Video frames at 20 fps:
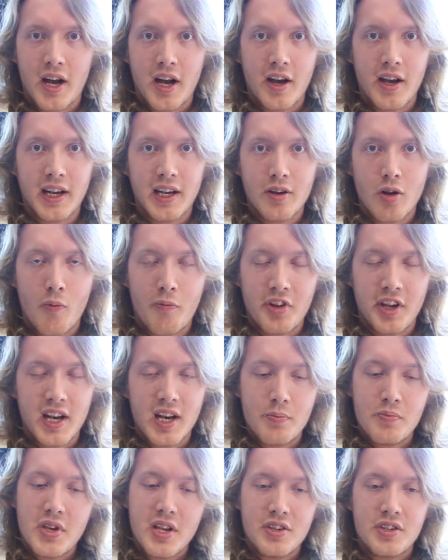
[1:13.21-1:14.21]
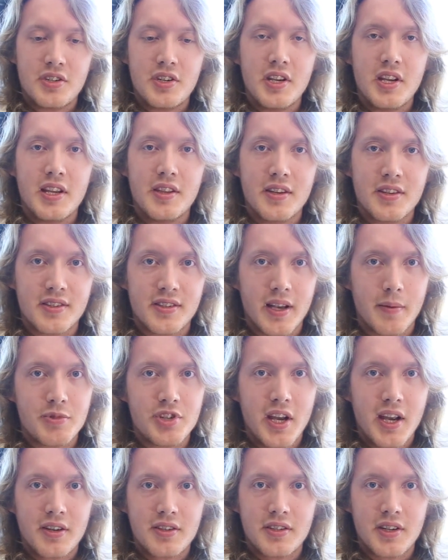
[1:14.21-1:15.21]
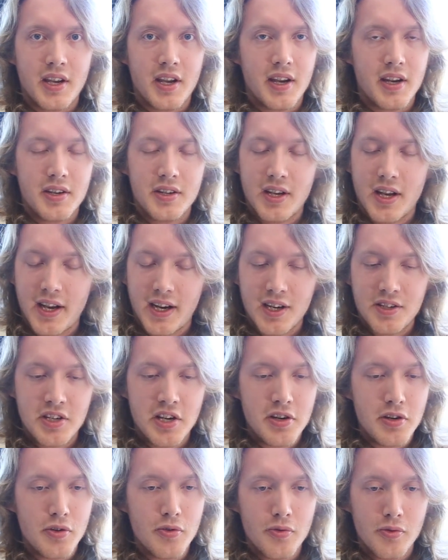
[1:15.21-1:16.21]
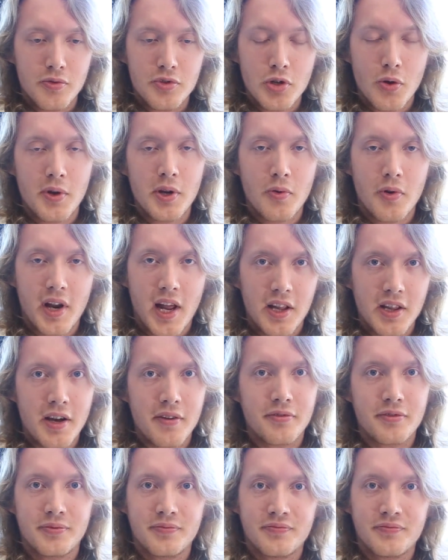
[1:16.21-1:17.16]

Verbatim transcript: hopefully get a PhD in this subject and continue doing what I love.